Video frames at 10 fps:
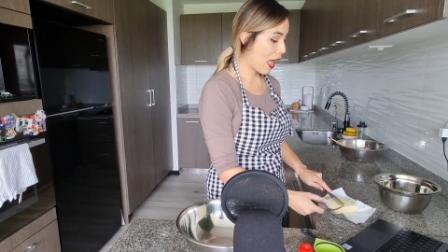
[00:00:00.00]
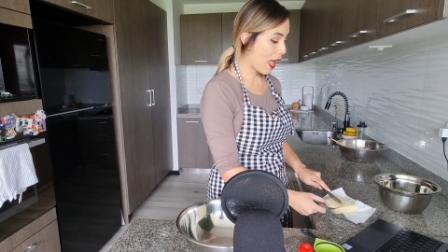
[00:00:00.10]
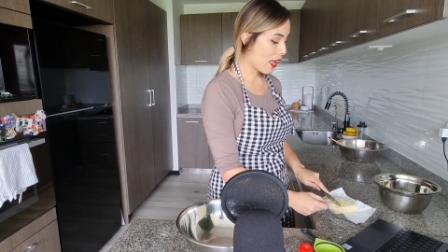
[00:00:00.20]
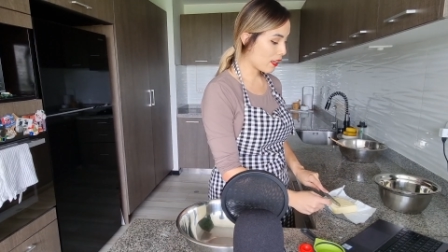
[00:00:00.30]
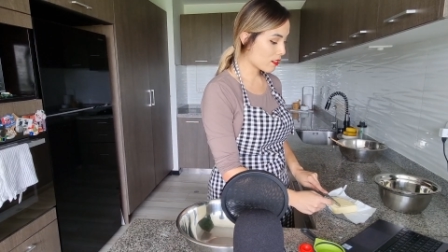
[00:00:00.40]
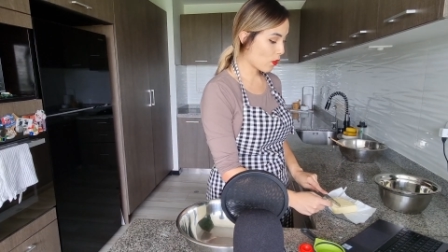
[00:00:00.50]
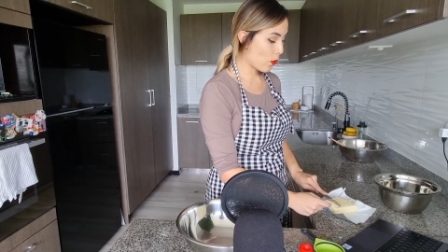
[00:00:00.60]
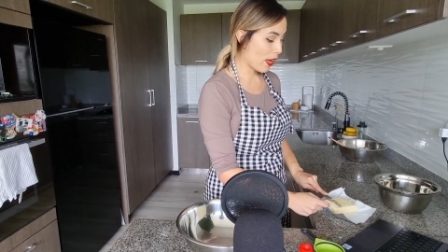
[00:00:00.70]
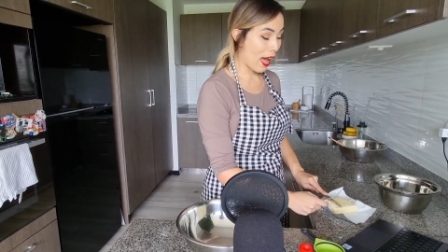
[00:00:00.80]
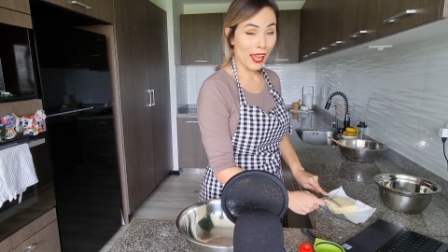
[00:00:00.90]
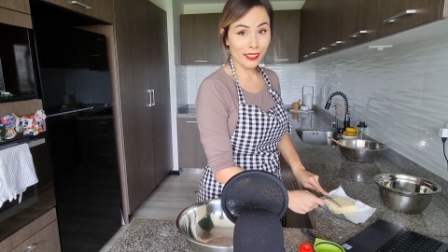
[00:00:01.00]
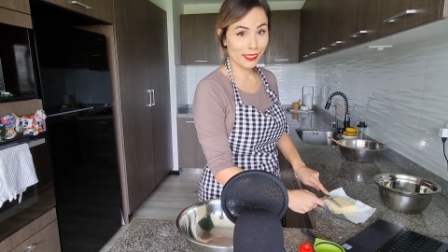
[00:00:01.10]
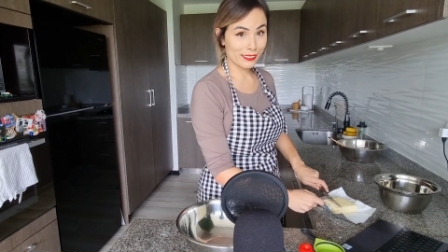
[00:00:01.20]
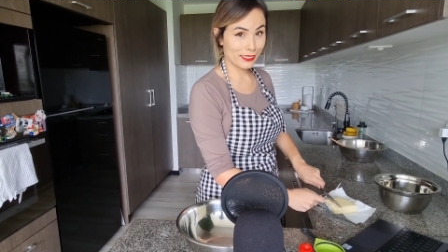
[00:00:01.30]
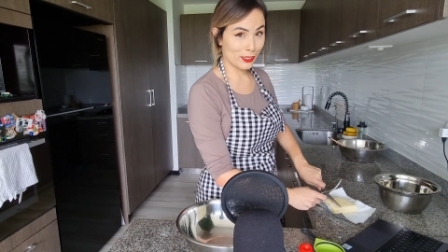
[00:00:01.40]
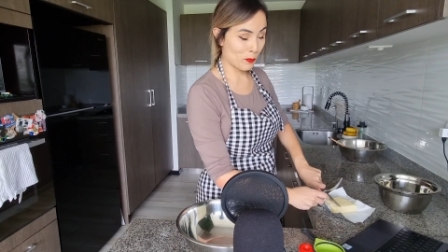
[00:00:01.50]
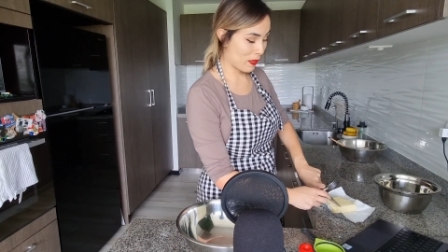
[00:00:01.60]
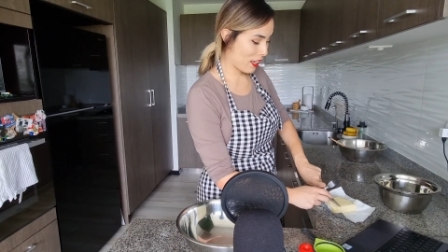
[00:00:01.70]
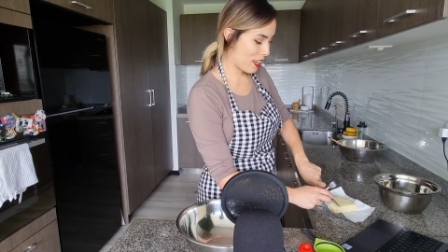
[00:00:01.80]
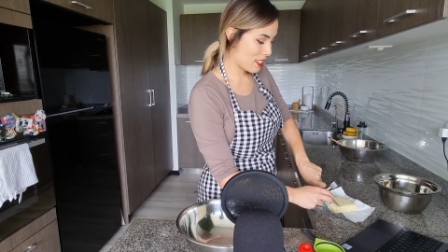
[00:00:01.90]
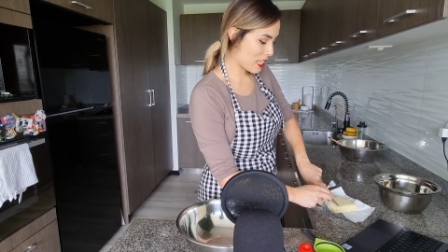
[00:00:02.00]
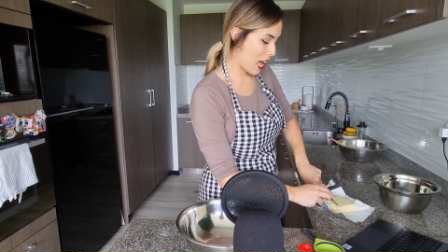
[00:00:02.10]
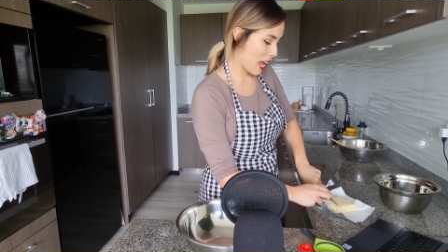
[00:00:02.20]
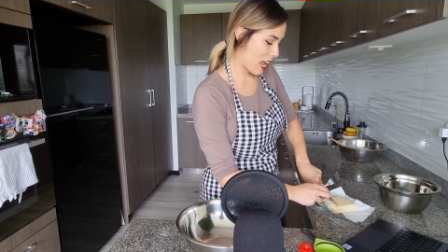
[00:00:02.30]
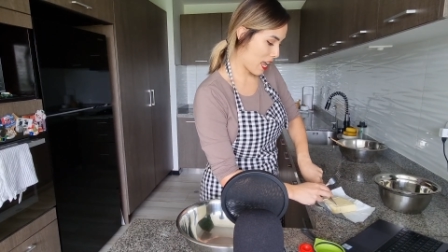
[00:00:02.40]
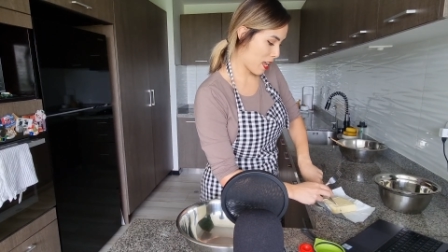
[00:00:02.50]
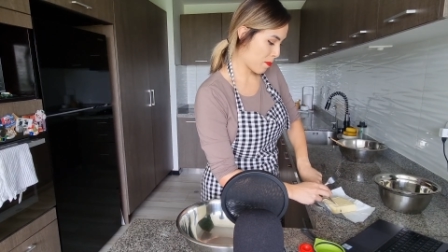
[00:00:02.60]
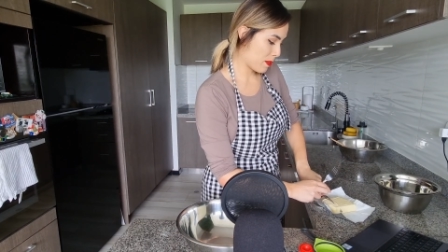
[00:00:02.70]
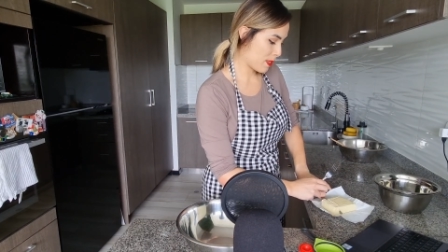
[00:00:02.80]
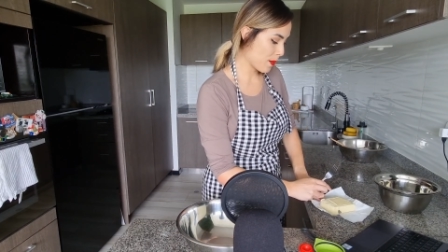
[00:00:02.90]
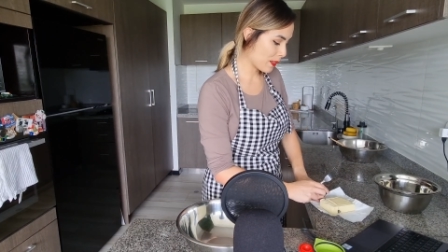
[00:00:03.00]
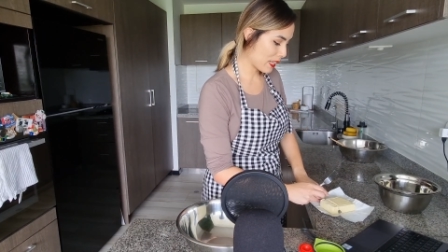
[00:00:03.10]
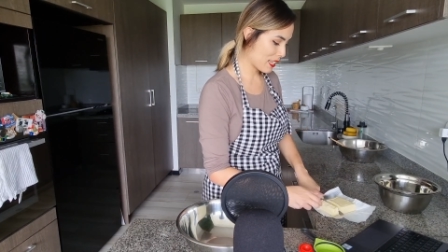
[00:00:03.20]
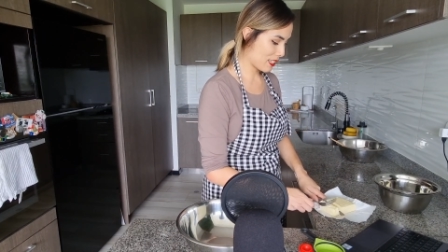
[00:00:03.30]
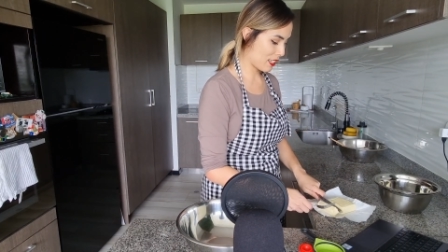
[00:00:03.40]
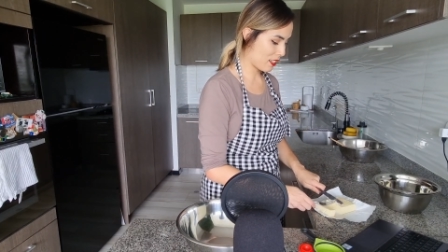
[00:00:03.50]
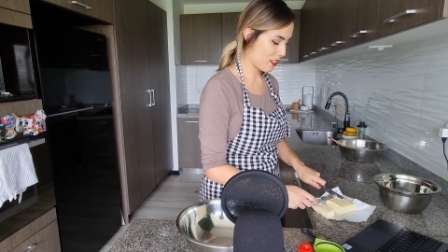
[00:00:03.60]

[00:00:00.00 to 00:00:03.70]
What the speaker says: And what I like to do, because I am so lazy,